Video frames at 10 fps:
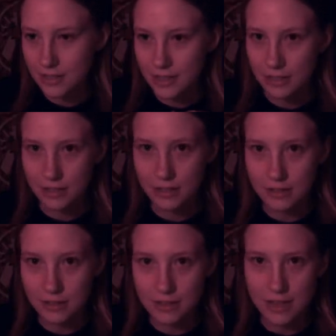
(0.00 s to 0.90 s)

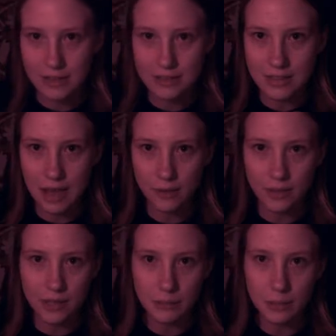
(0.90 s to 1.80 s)
and that's how they
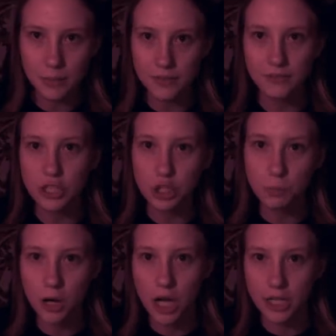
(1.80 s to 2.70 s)
come up with the finished
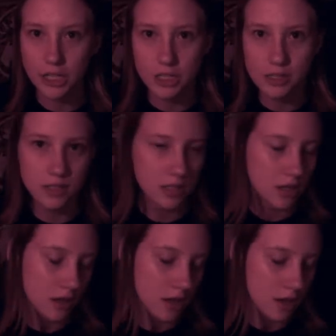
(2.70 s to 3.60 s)
products
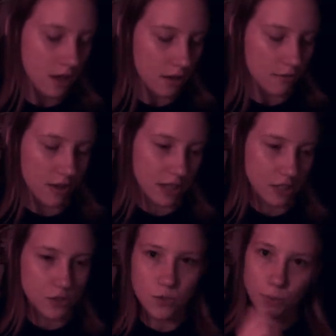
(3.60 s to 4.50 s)
of any
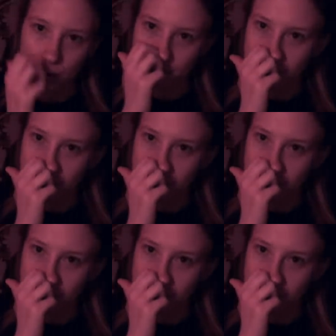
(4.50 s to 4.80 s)
sort.